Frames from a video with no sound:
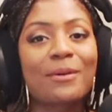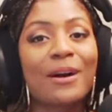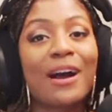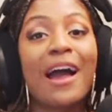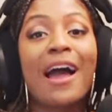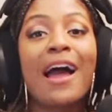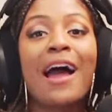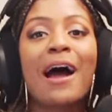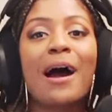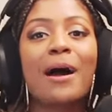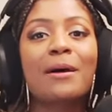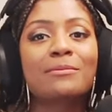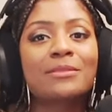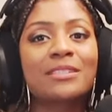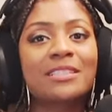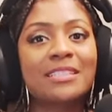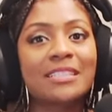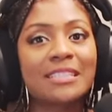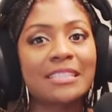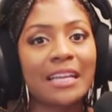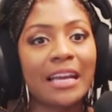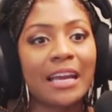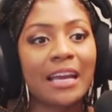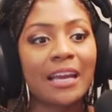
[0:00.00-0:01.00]
but I'm
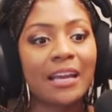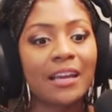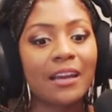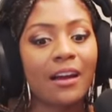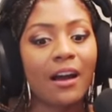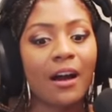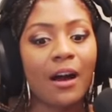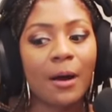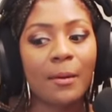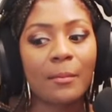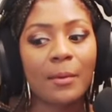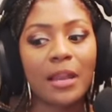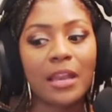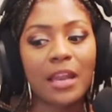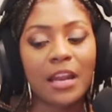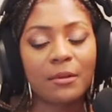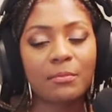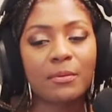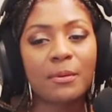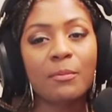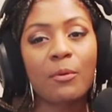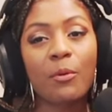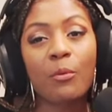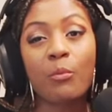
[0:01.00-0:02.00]
just saying um, a lot of
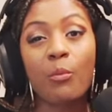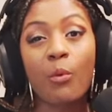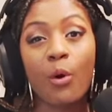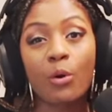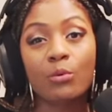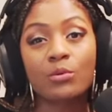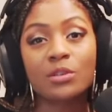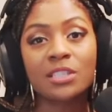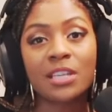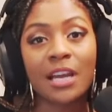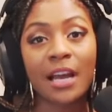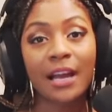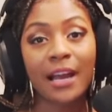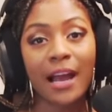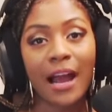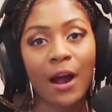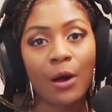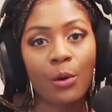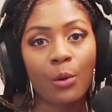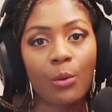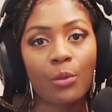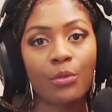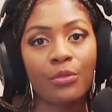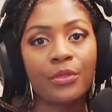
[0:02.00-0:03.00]
people won't check
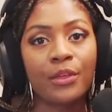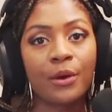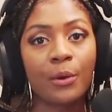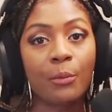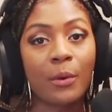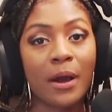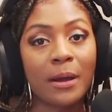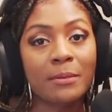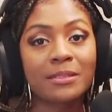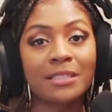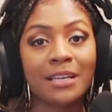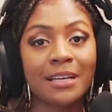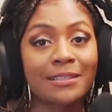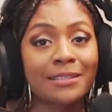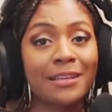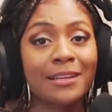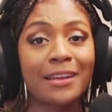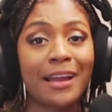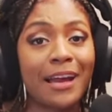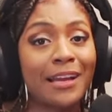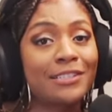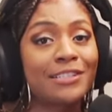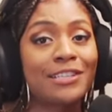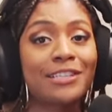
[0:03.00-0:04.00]
out the websites and
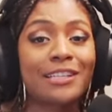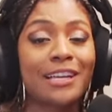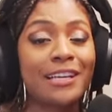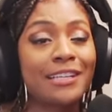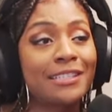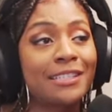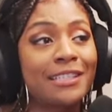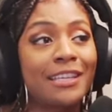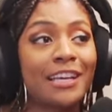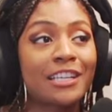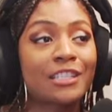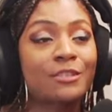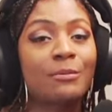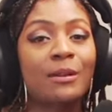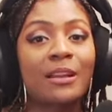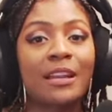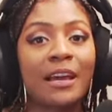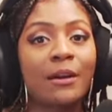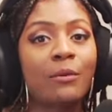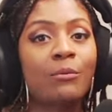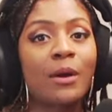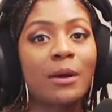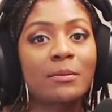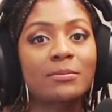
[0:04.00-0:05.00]
not just ACX, but
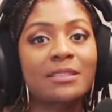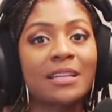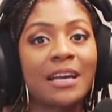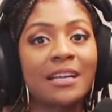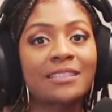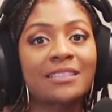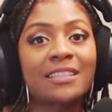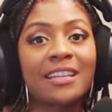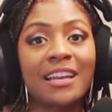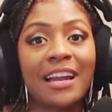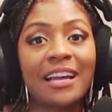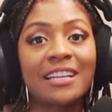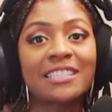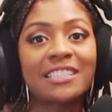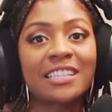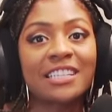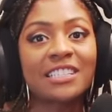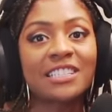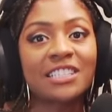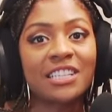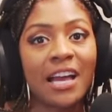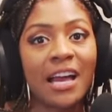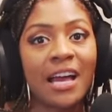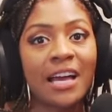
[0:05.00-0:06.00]
like websites that I
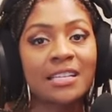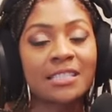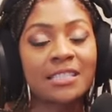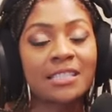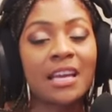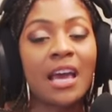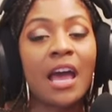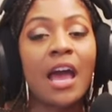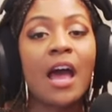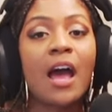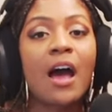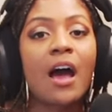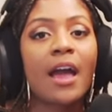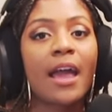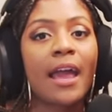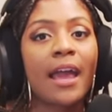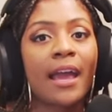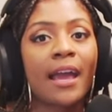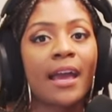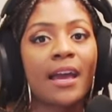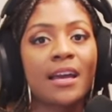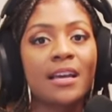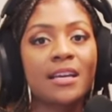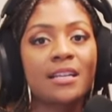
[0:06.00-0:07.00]
suggest
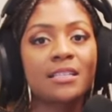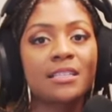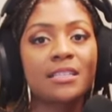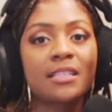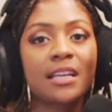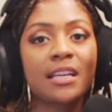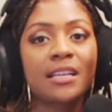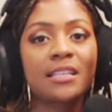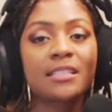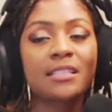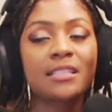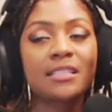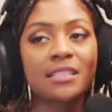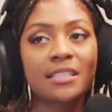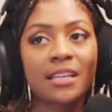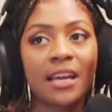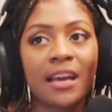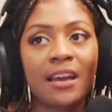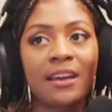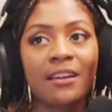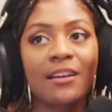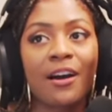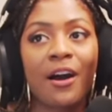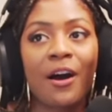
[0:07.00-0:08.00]
and
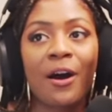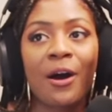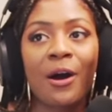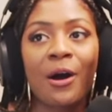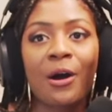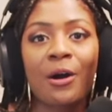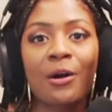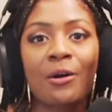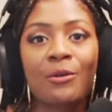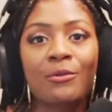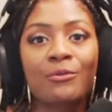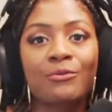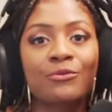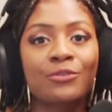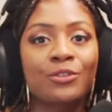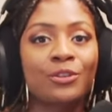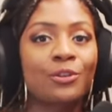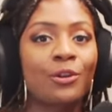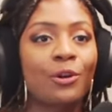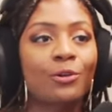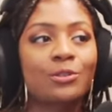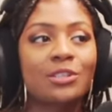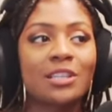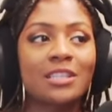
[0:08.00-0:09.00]
instead of you
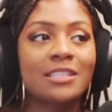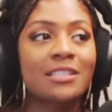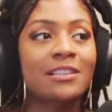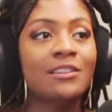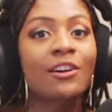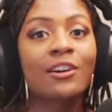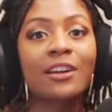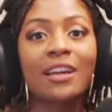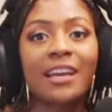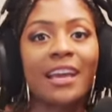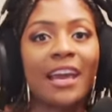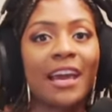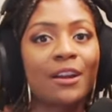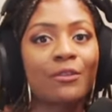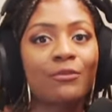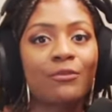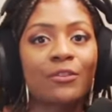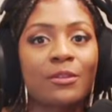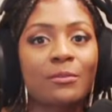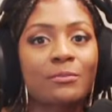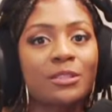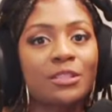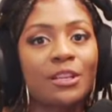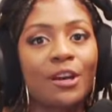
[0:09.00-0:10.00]
know just looking at it
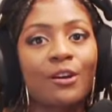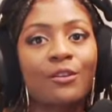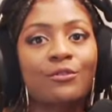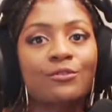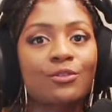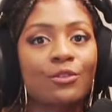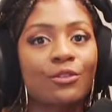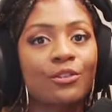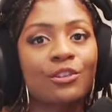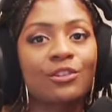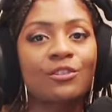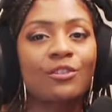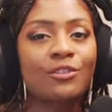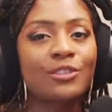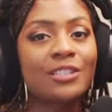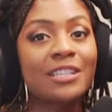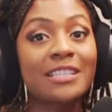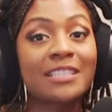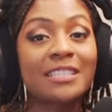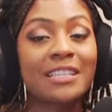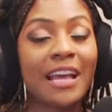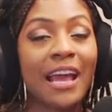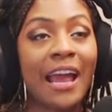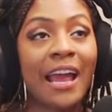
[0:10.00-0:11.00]
themselves or you know
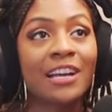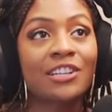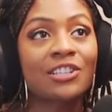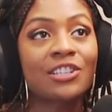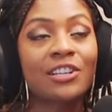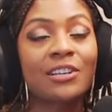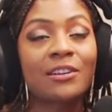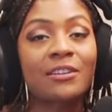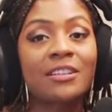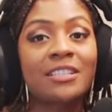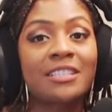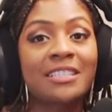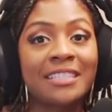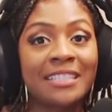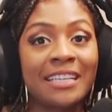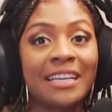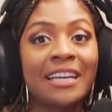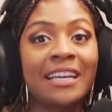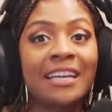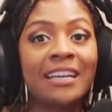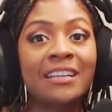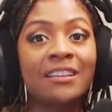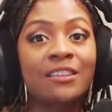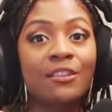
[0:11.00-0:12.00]
just actually
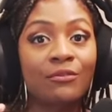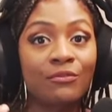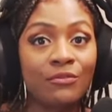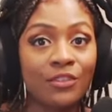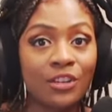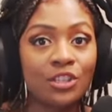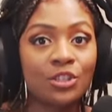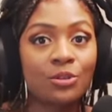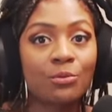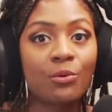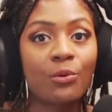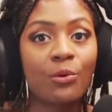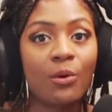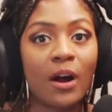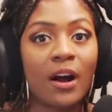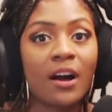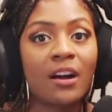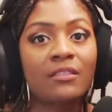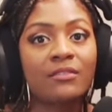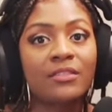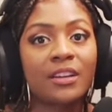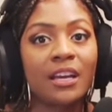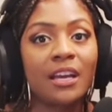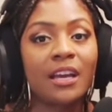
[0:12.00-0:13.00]
seeing the visual
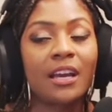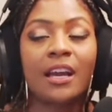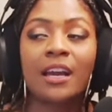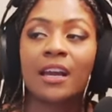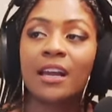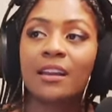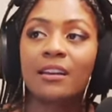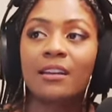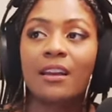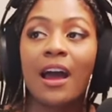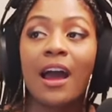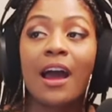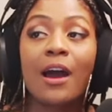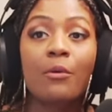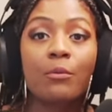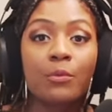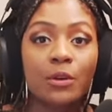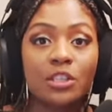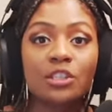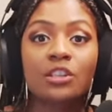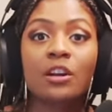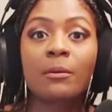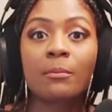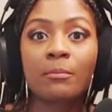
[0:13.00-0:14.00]
of it and
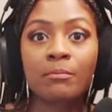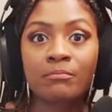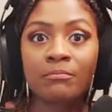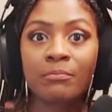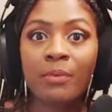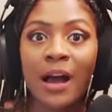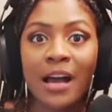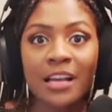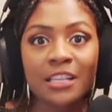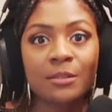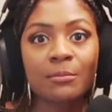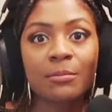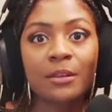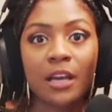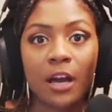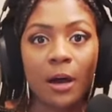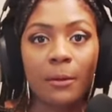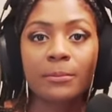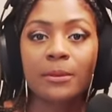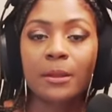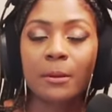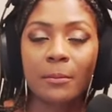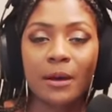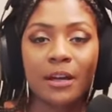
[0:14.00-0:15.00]
which could possibly
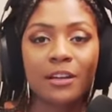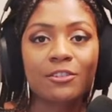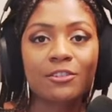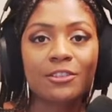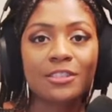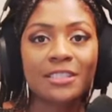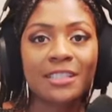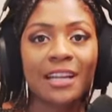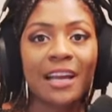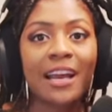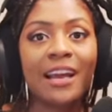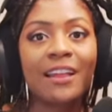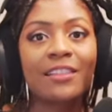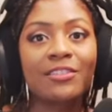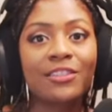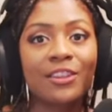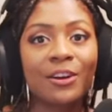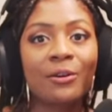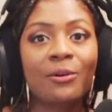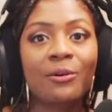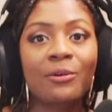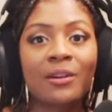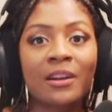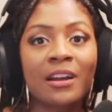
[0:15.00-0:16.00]
help them understand
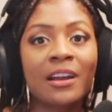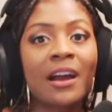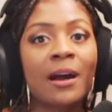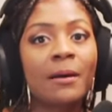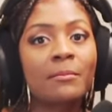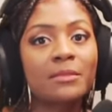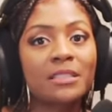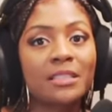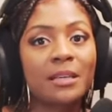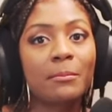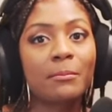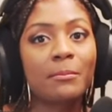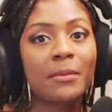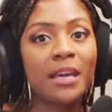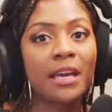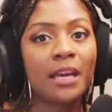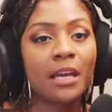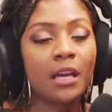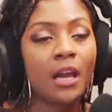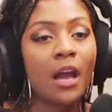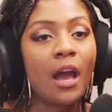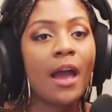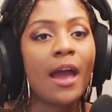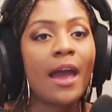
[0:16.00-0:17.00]
they'll come to
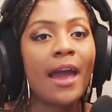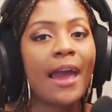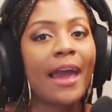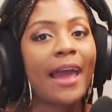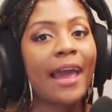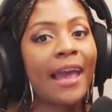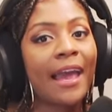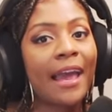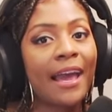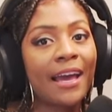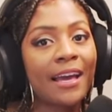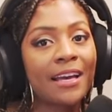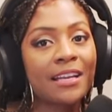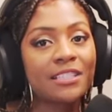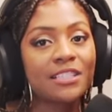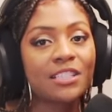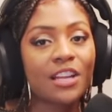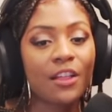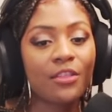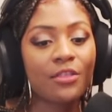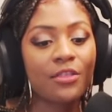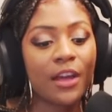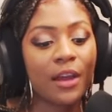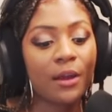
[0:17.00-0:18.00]
me and
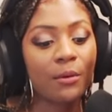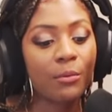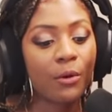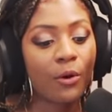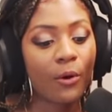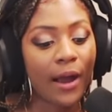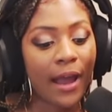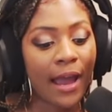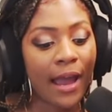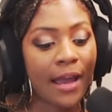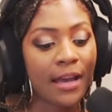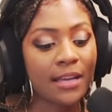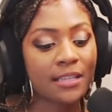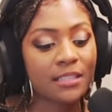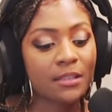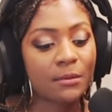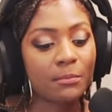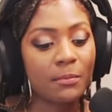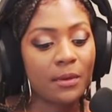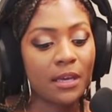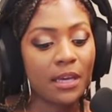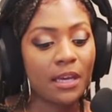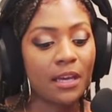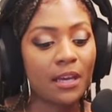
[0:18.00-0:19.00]
they will ask
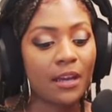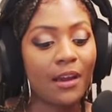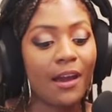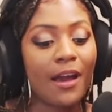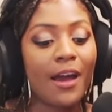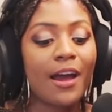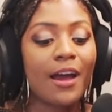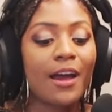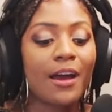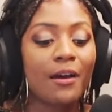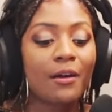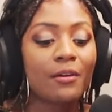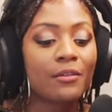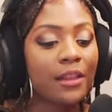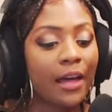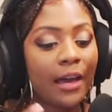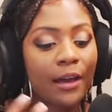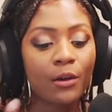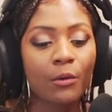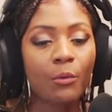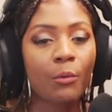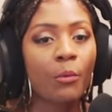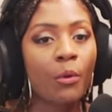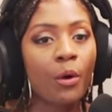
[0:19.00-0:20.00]
me
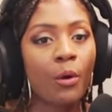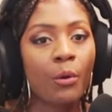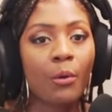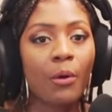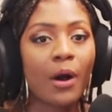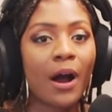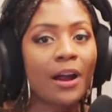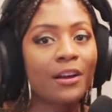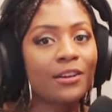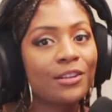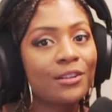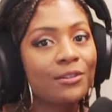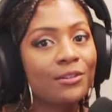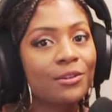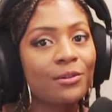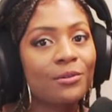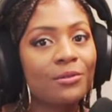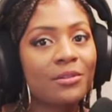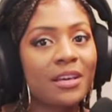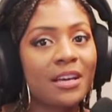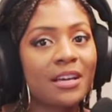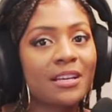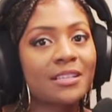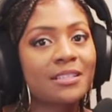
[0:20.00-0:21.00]
like whoa how do you do
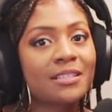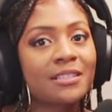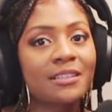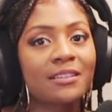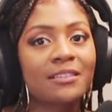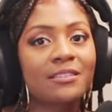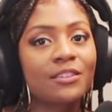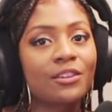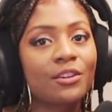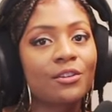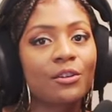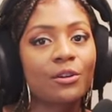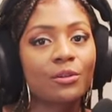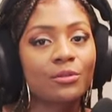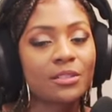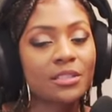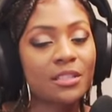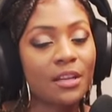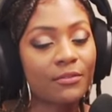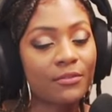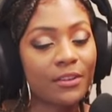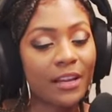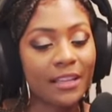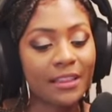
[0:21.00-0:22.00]
this and you know
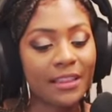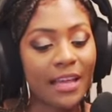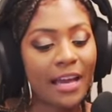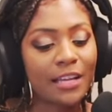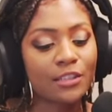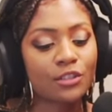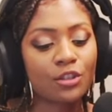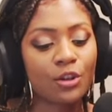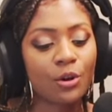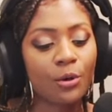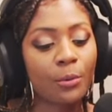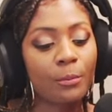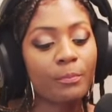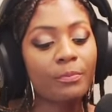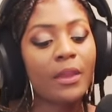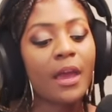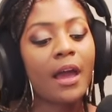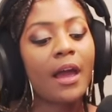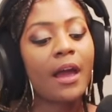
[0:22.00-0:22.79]
stuff like that so